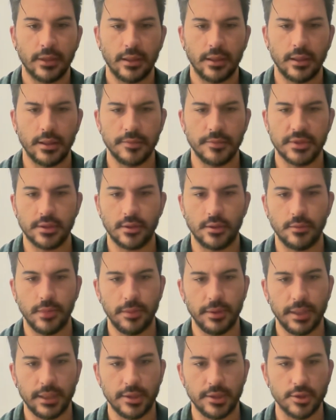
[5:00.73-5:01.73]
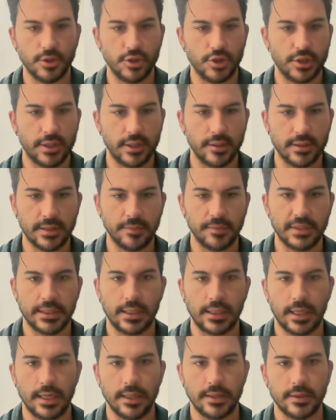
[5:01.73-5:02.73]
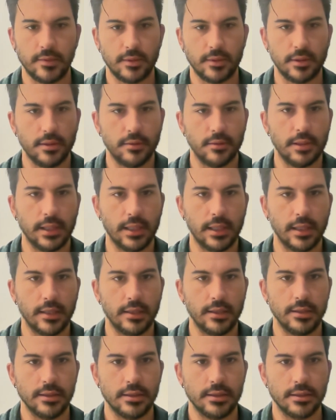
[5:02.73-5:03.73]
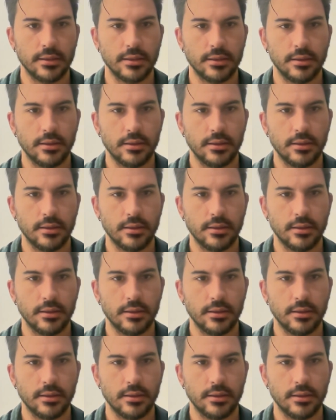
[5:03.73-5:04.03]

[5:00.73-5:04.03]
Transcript: Um, so maybe I can share some slides with you guys.